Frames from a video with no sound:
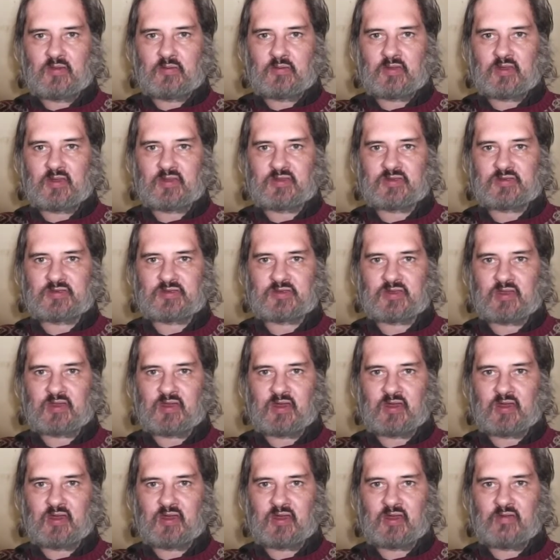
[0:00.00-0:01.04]
It's
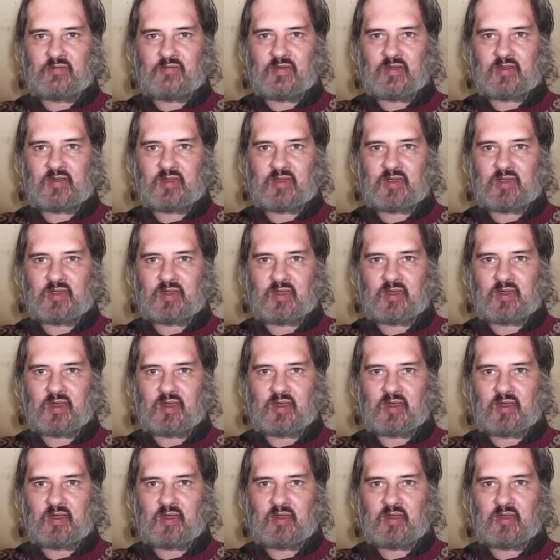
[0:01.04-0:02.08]
very
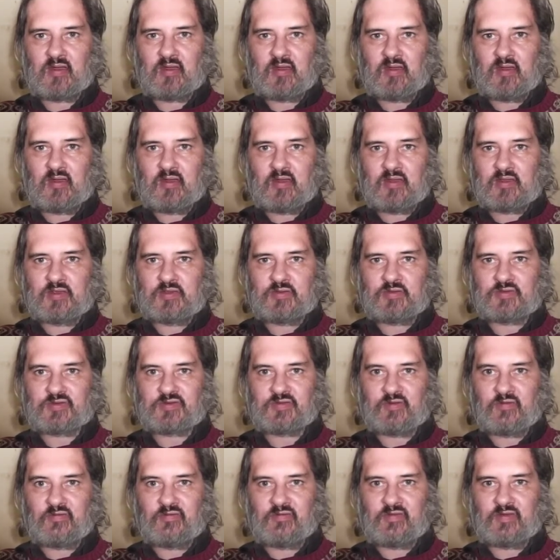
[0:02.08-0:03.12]

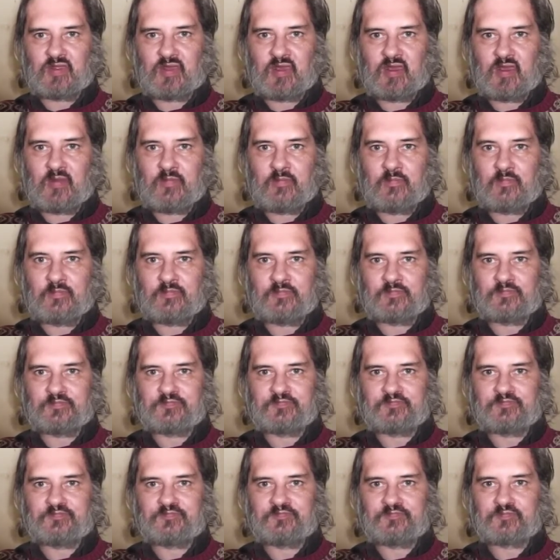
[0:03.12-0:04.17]
useful for them.
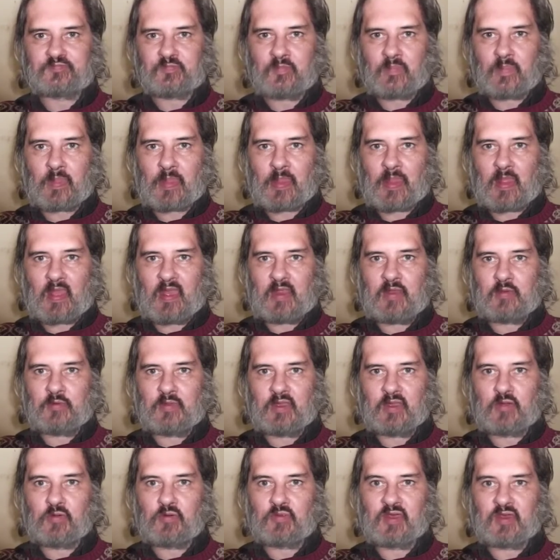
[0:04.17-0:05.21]

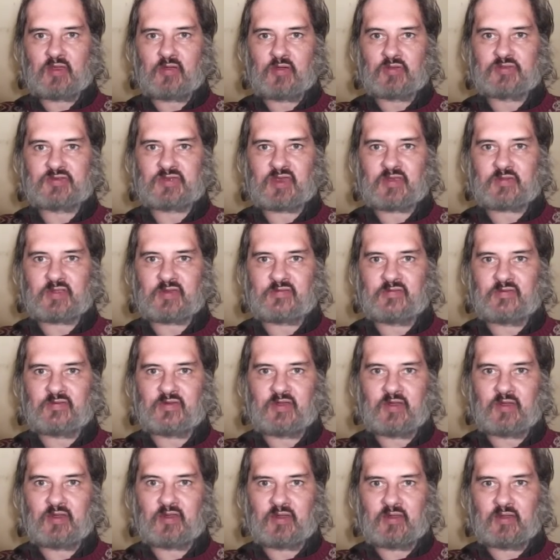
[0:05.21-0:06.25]
Anyway, all the gods that
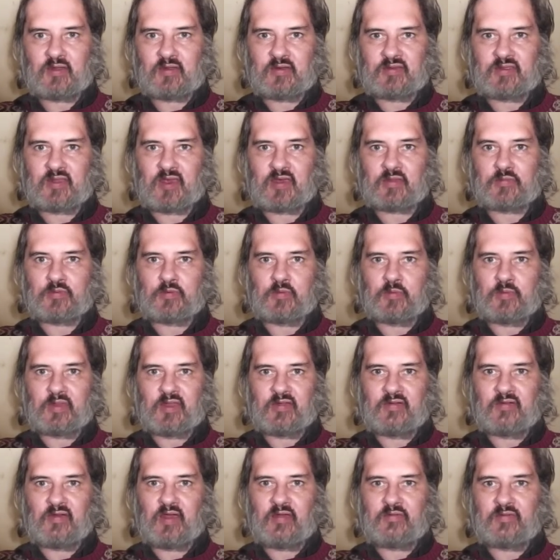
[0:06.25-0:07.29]
will be
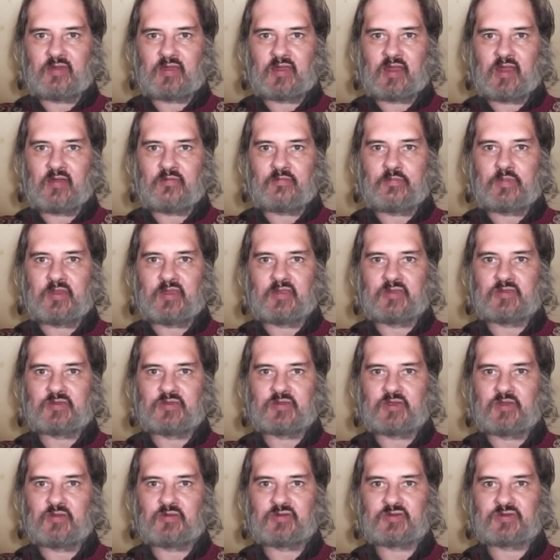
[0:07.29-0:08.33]
arriving have been
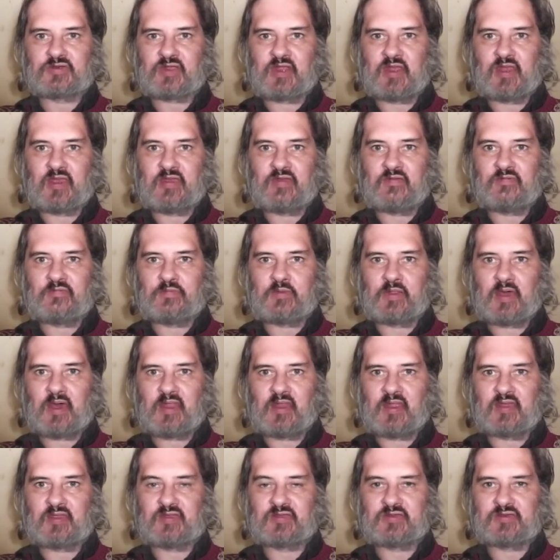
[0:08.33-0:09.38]
to your slave
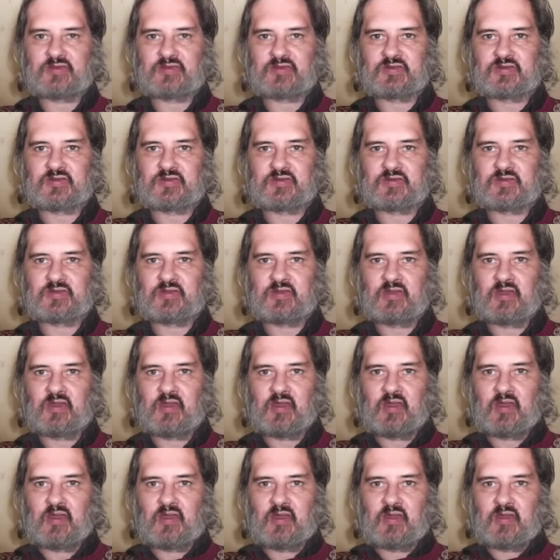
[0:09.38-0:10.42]
planets,
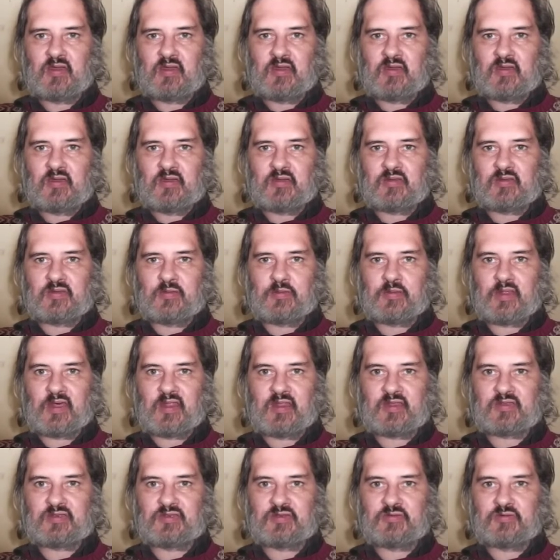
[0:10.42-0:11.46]
the
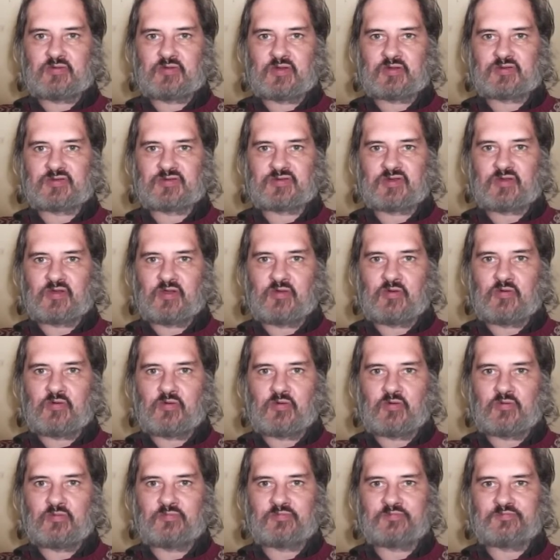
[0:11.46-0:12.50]
planets you control.